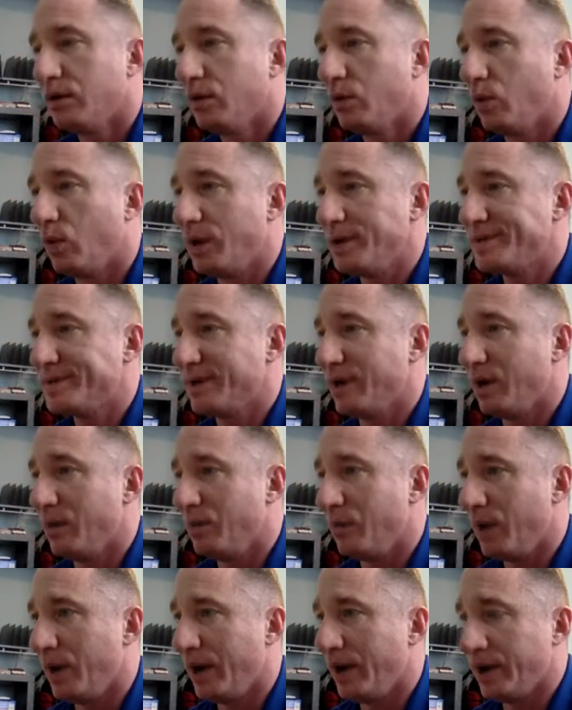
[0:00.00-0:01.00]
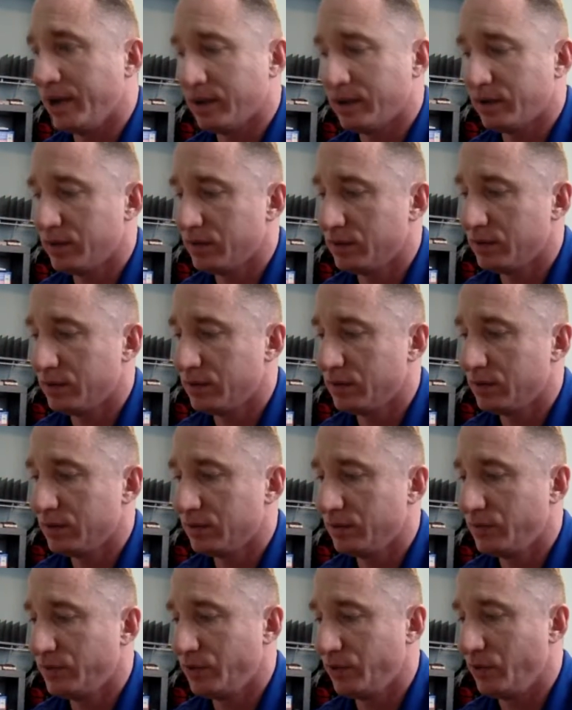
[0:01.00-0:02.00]
What's up, Mike?
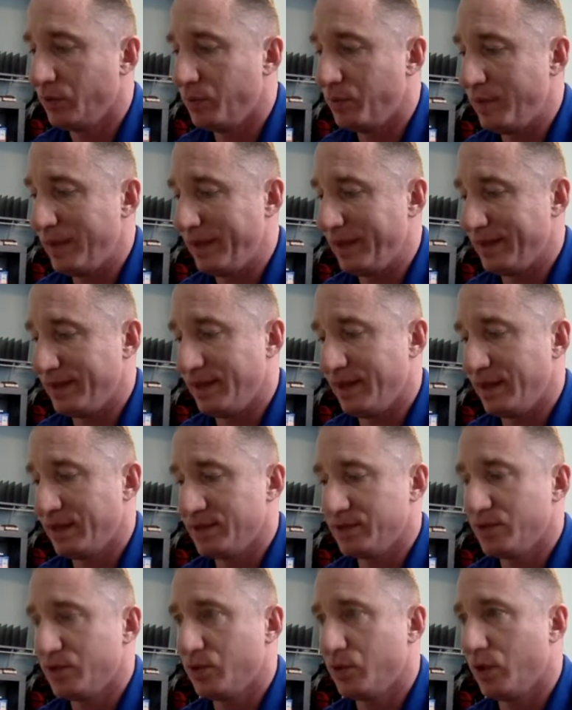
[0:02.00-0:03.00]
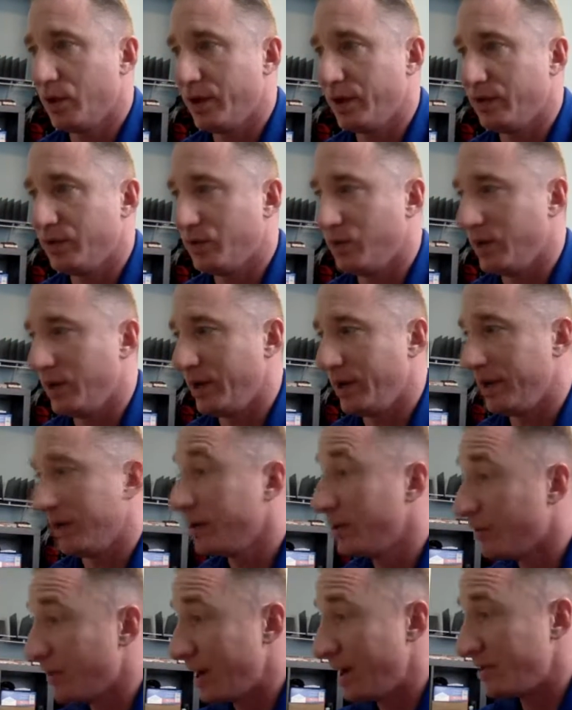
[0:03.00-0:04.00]
Doing big things in 2020.
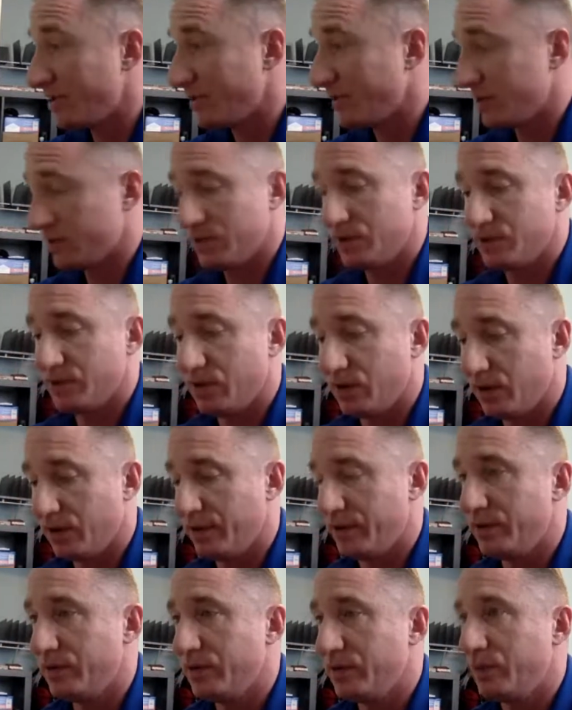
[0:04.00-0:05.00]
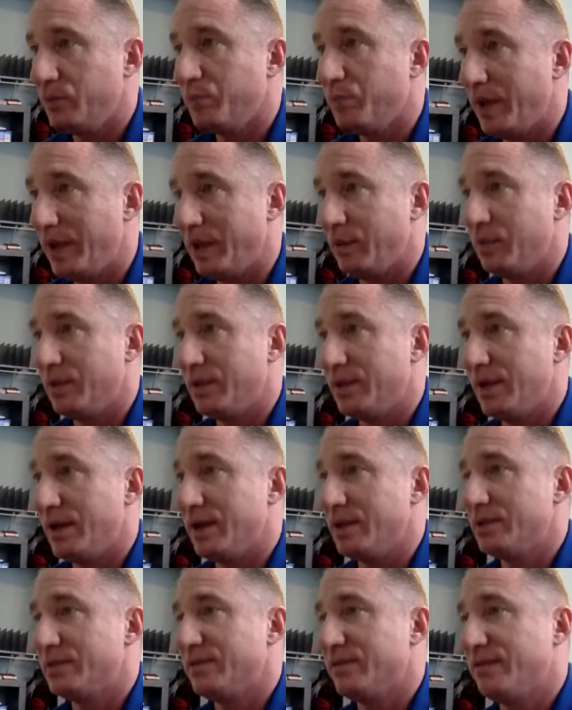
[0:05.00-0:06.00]
Congratulations on the new baby.
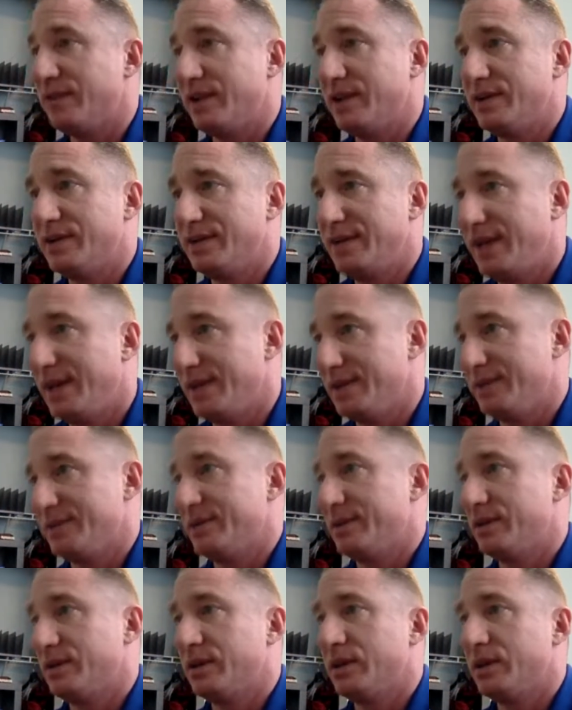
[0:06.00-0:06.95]
That is fantastic.